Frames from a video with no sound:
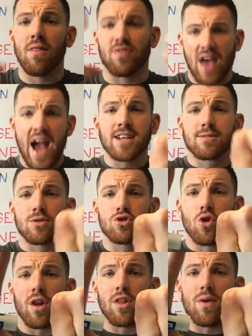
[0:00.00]
Thanks for
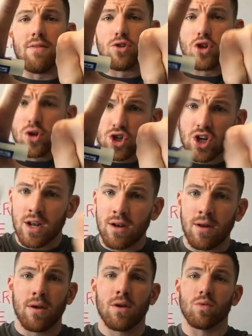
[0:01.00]
joining the
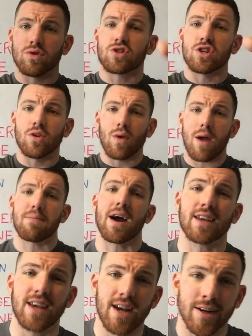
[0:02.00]
revolution. We'll see you right
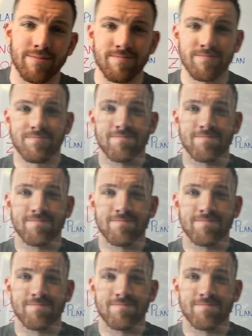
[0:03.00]
back here.